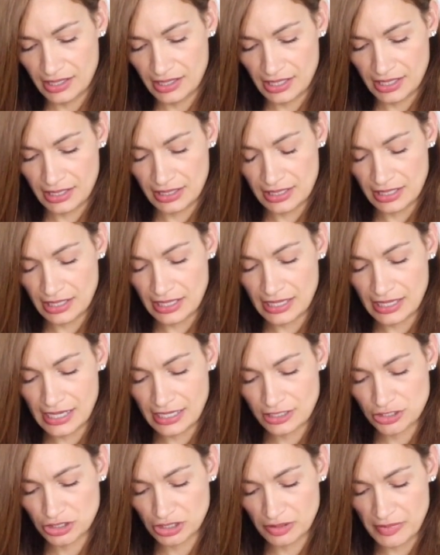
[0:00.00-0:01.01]
And it
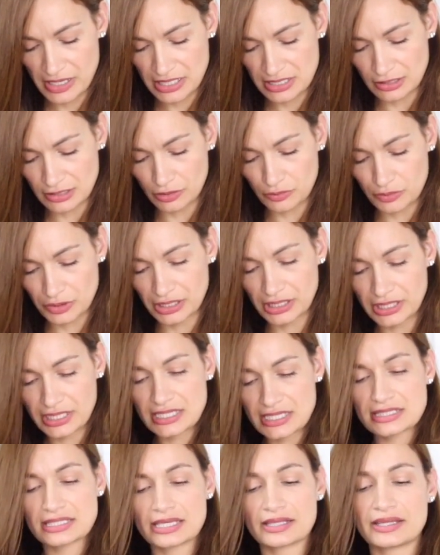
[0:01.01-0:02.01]
actually makes it look really
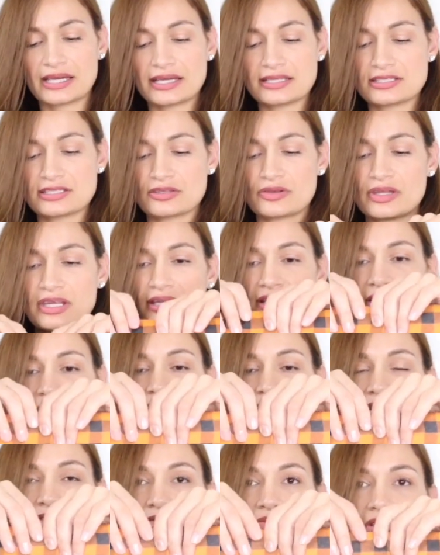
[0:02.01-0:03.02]
nice like that. So then
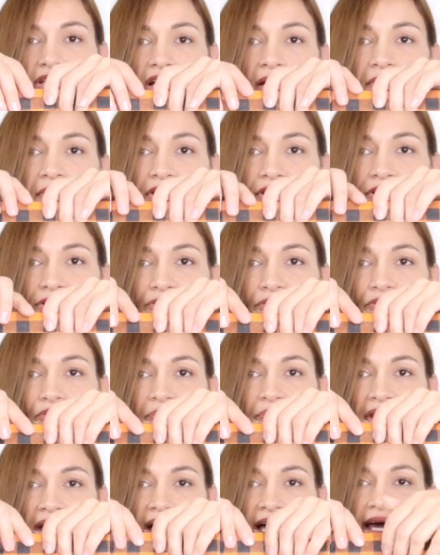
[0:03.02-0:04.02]
this one I'm going to glue
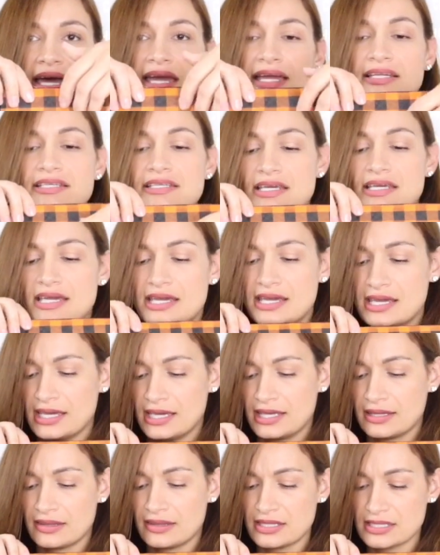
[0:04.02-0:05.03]
behind,
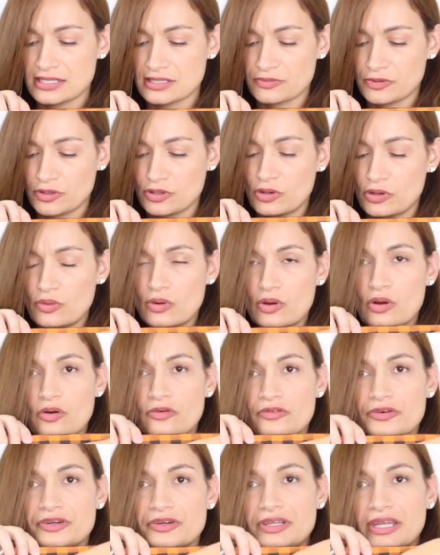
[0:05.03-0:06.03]
and this will go
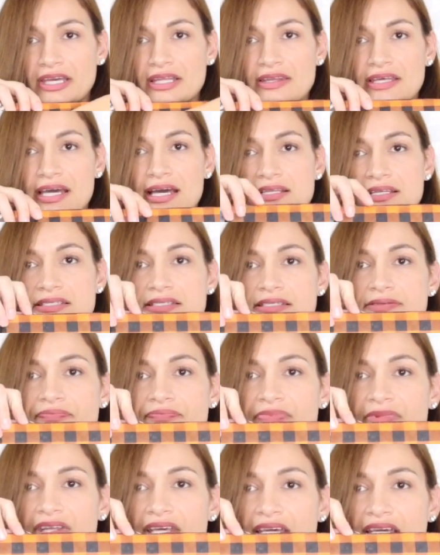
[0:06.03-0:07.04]
over like that.
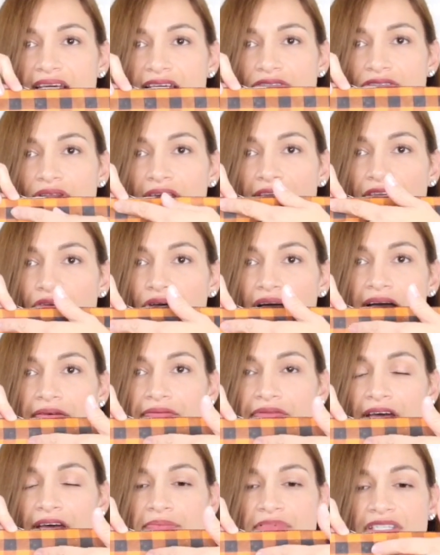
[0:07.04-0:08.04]
So then you'll
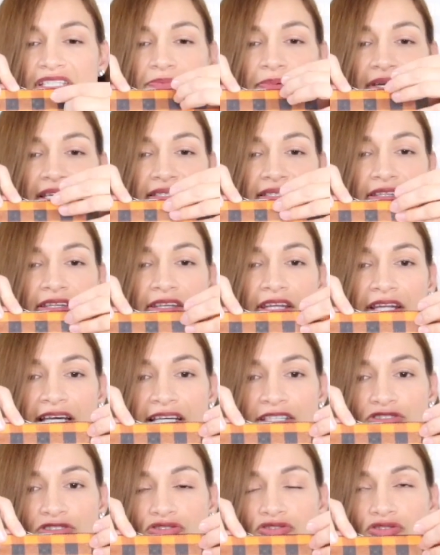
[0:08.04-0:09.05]
have empty space, and then the
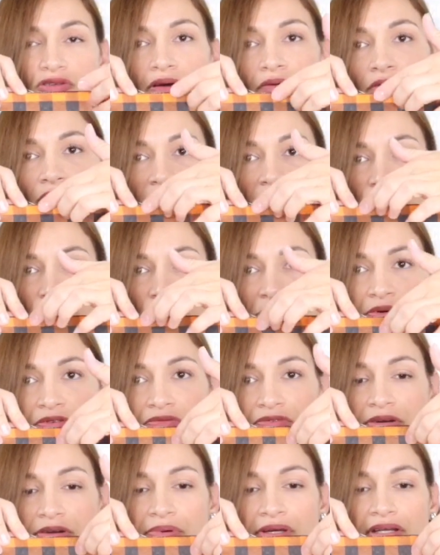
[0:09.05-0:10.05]
next strip
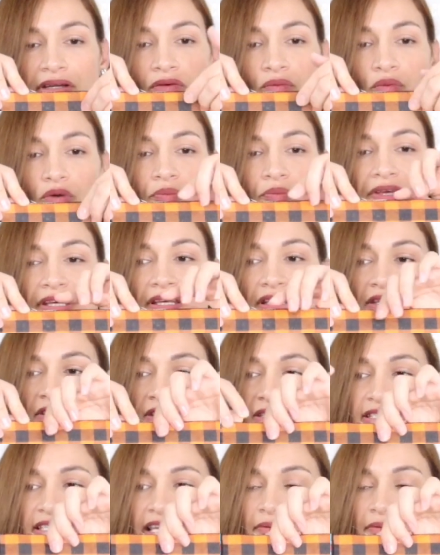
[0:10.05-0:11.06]
of ribbon will be
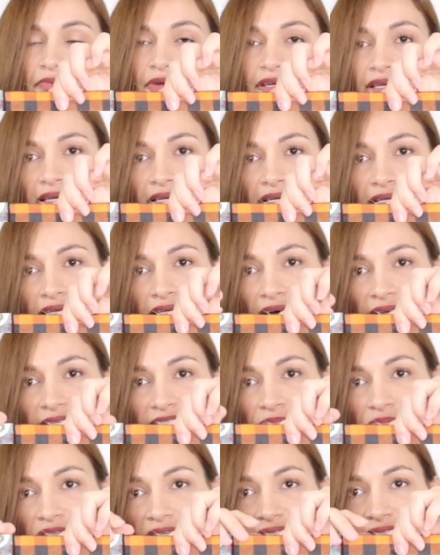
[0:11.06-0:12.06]
the same
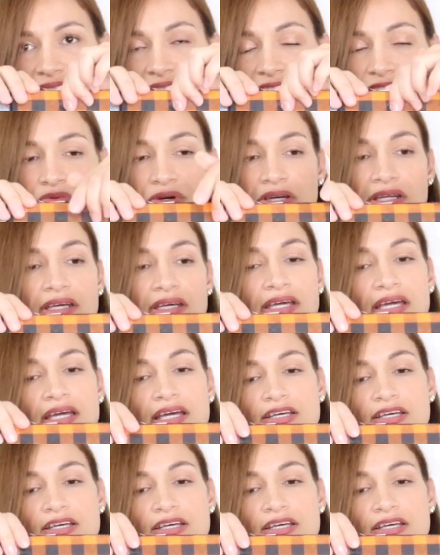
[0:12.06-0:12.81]
concept as this one.